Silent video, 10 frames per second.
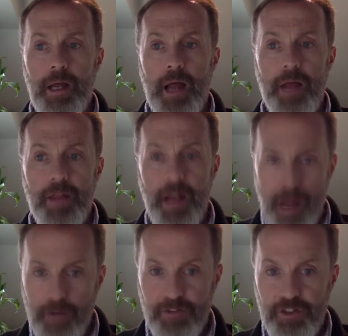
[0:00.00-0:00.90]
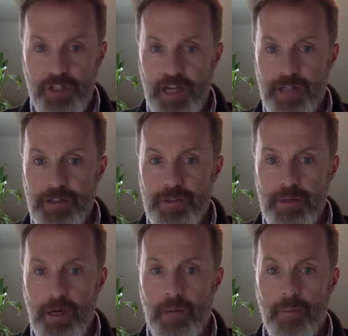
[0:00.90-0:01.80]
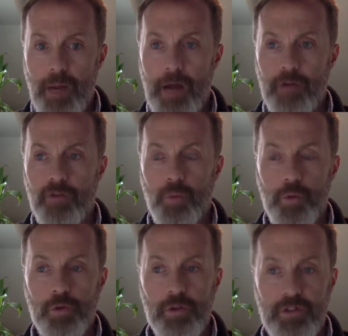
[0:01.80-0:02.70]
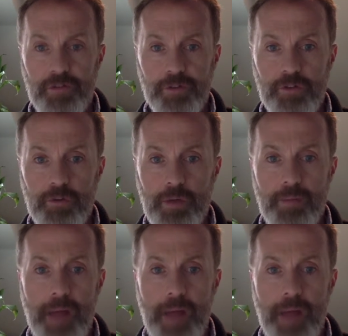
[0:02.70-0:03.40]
And then how does he change? How does the world look different to him?